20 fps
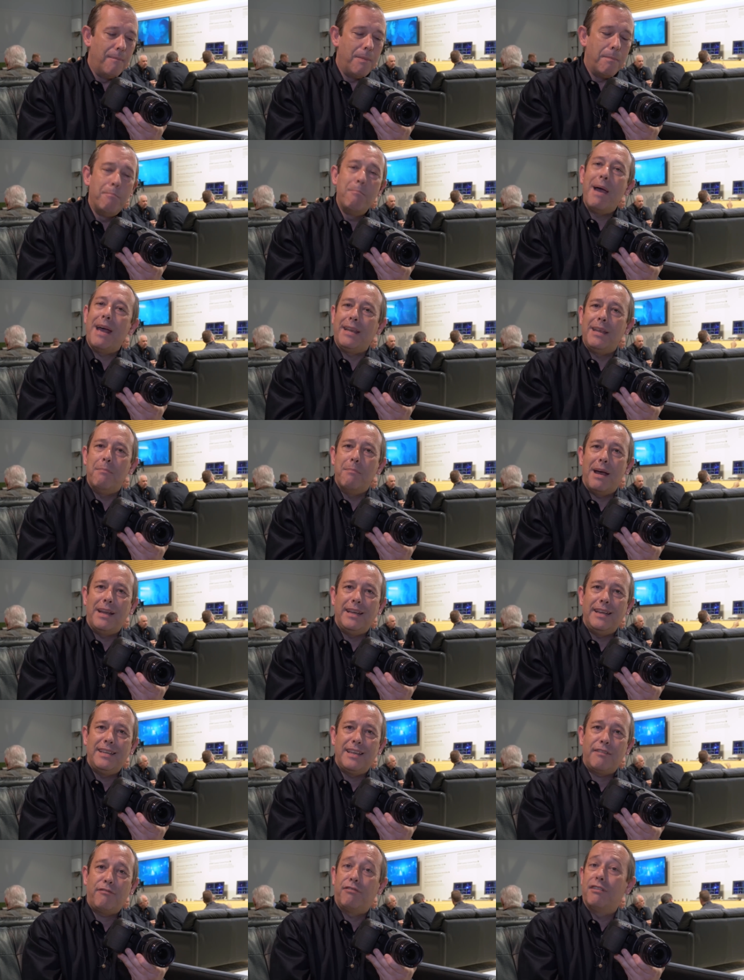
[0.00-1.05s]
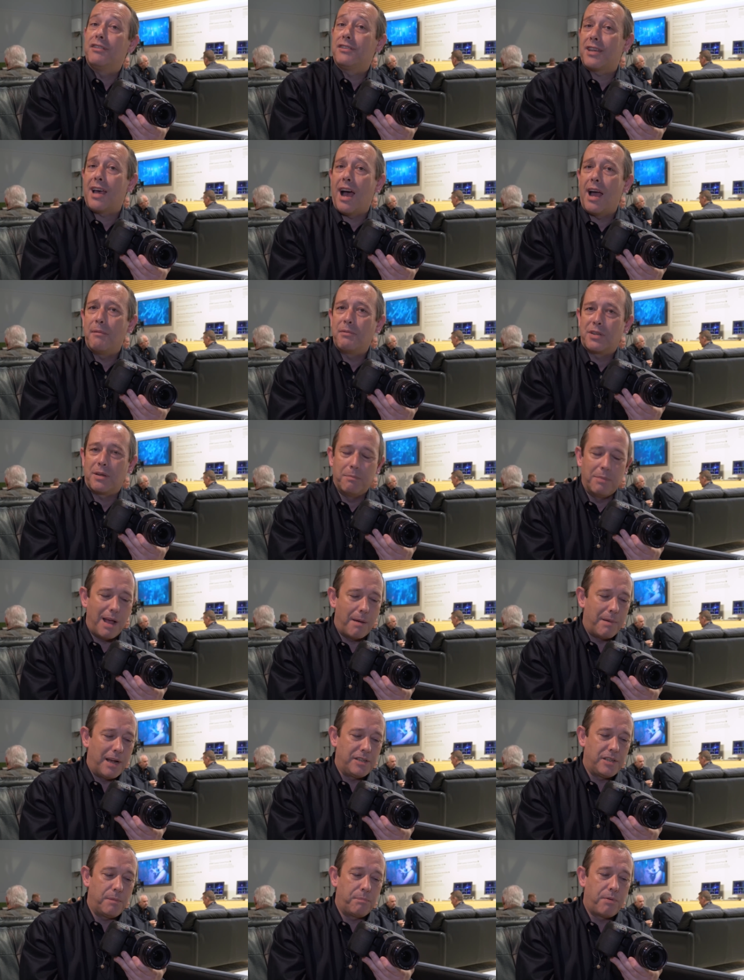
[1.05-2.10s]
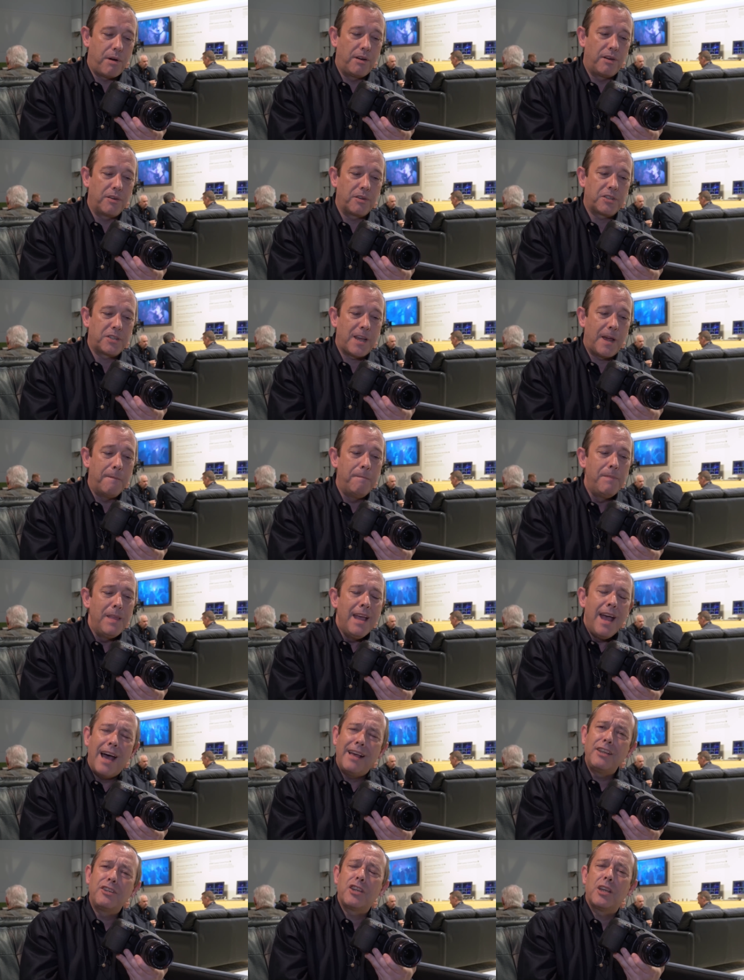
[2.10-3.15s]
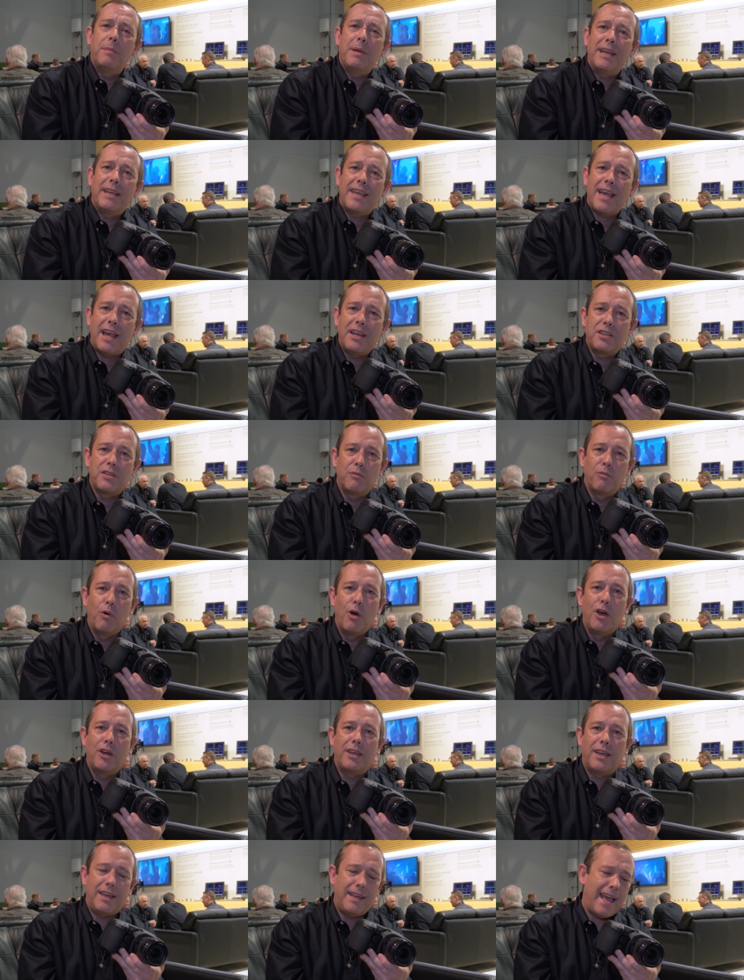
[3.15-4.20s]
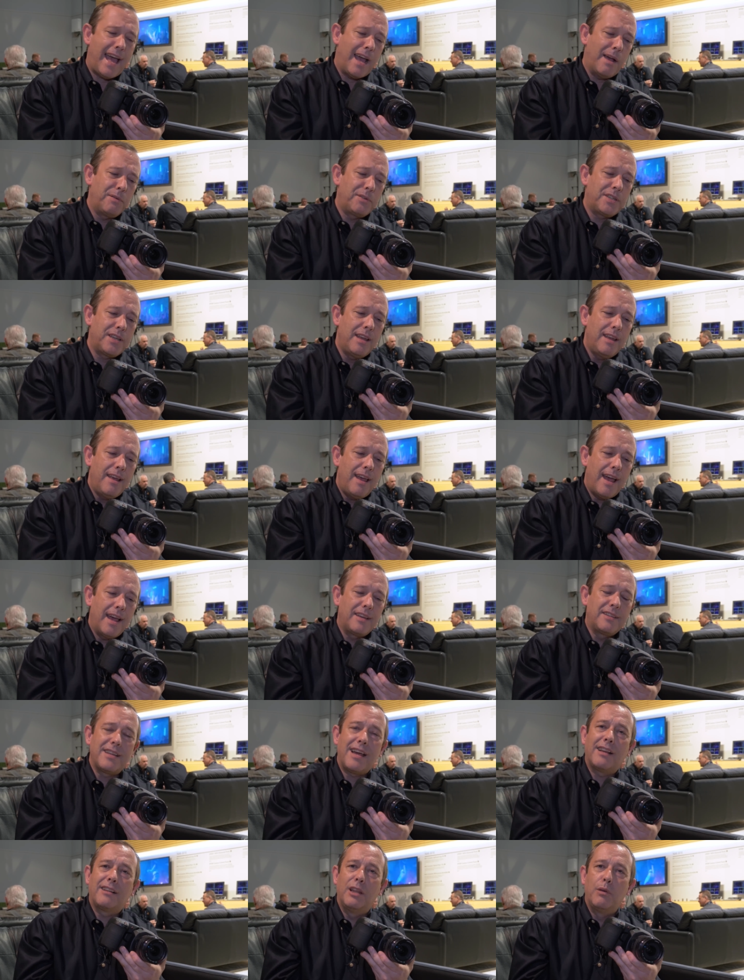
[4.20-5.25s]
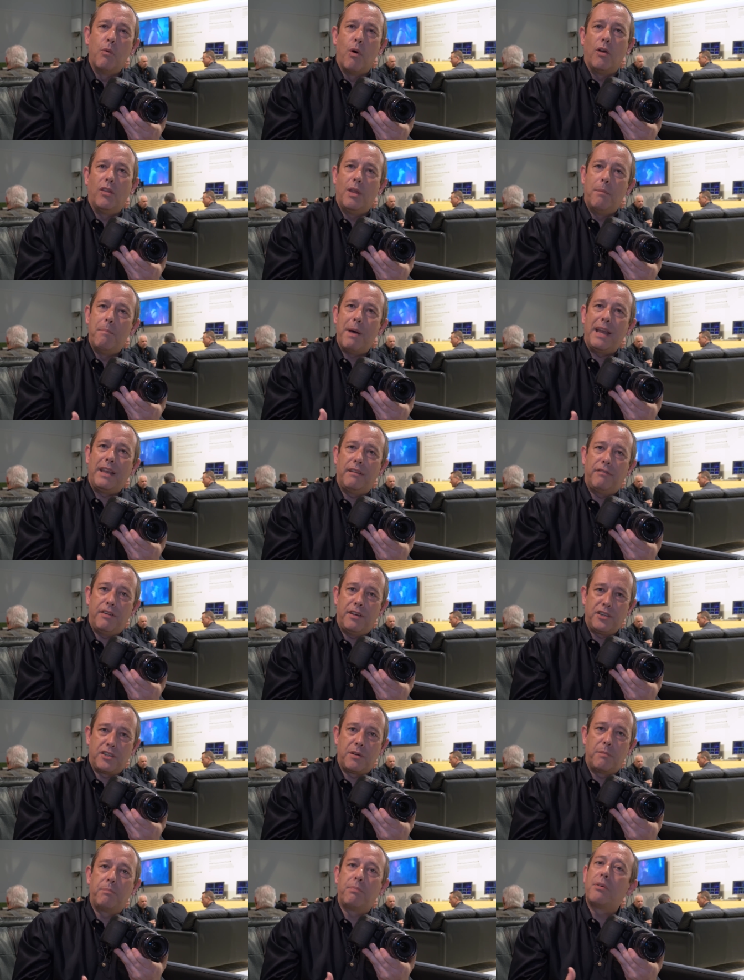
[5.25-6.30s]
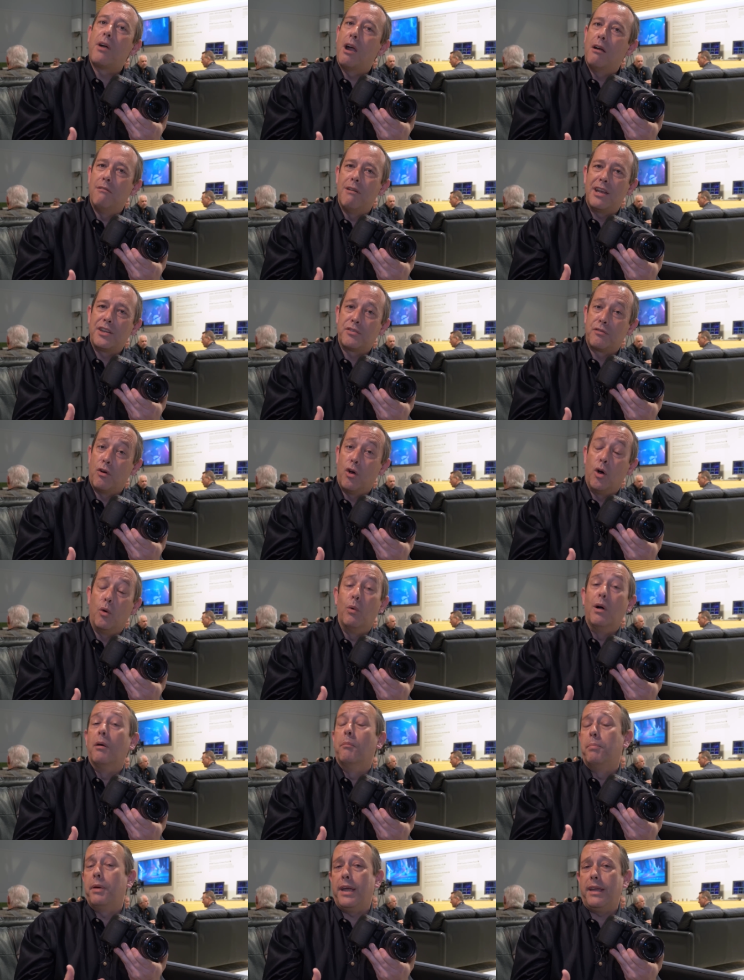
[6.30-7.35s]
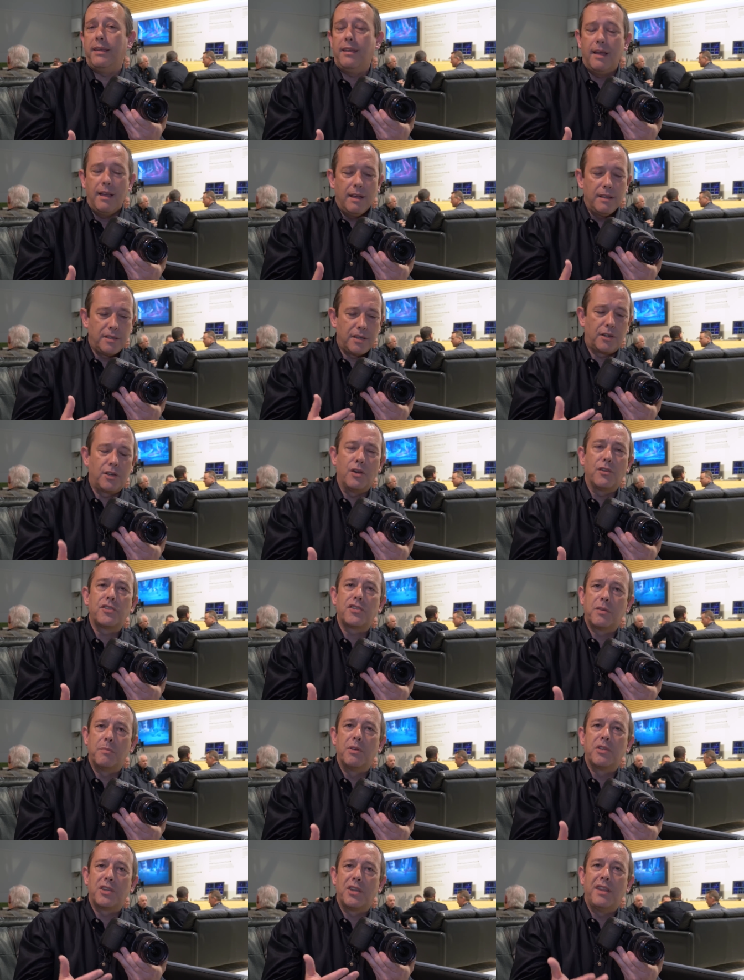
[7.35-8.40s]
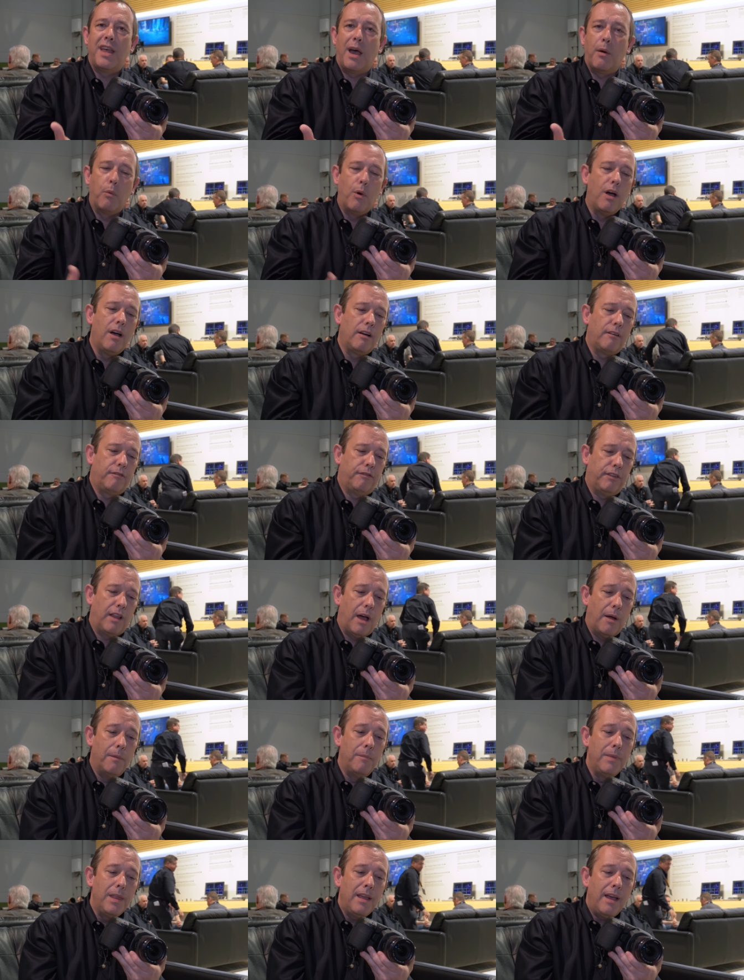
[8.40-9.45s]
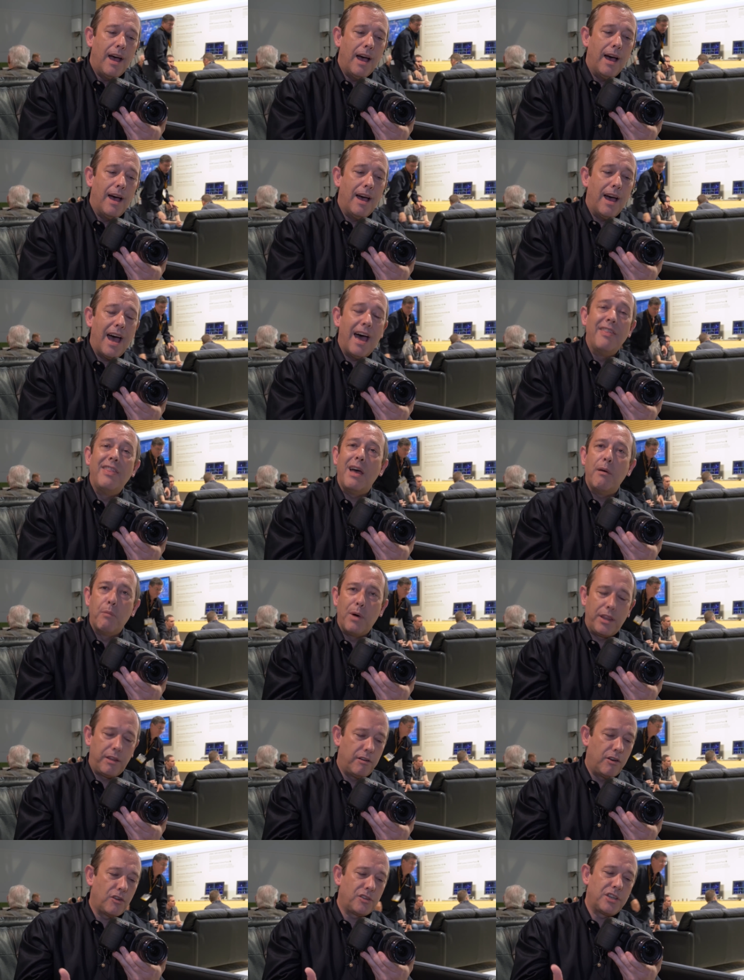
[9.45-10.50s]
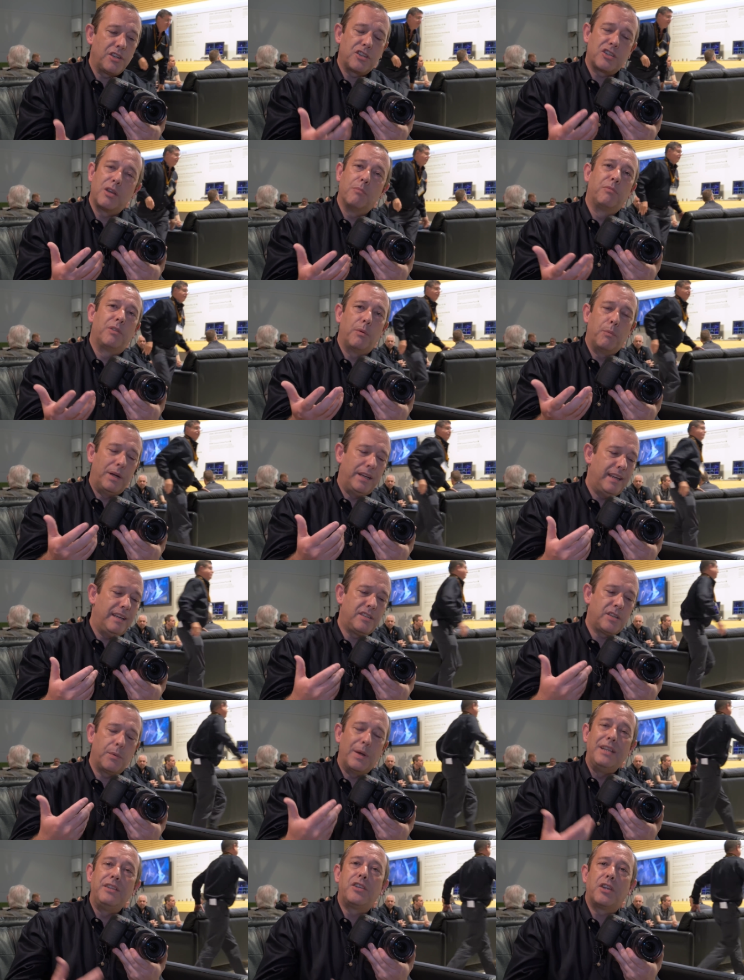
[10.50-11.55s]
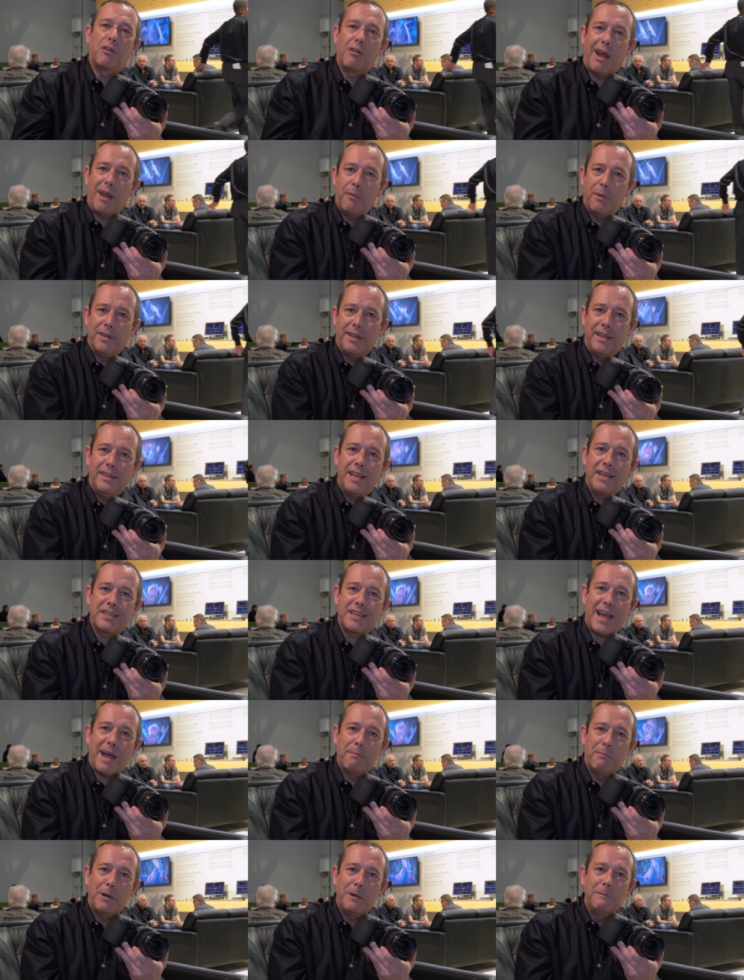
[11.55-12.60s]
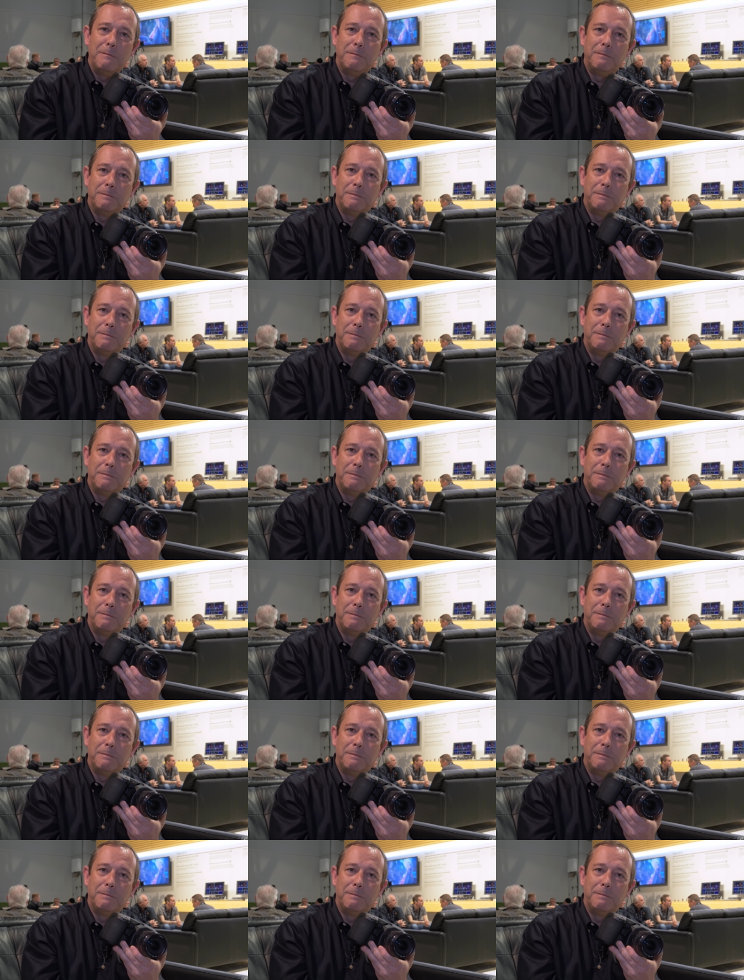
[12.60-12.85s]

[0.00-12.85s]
many different types of Blackmagic products. So I think it's going to be a case of working out exactly what the benefits of ProRes RAW will be to customers and their workflow, and then whether or not it's something we need to integrate within this camera.